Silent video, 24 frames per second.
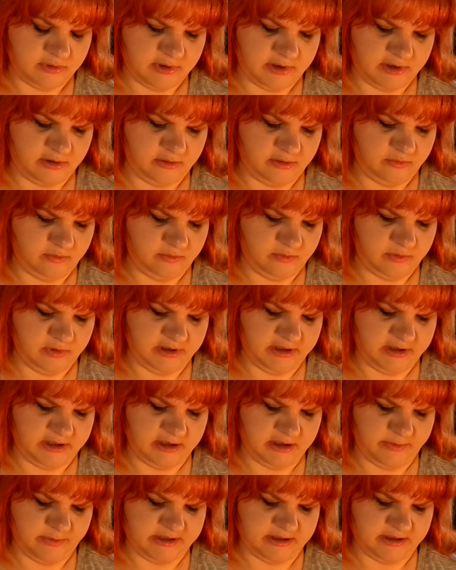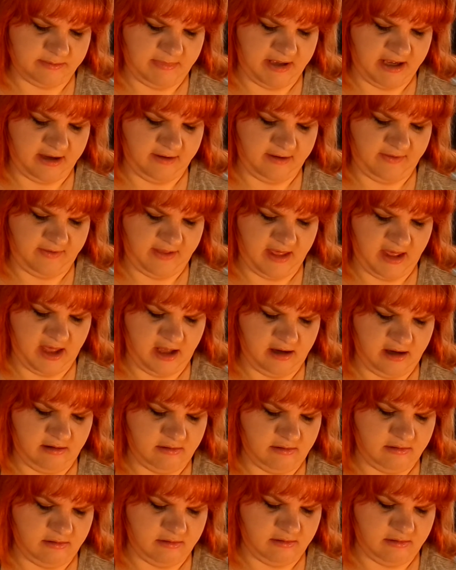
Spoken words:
I don't really know what to make of that,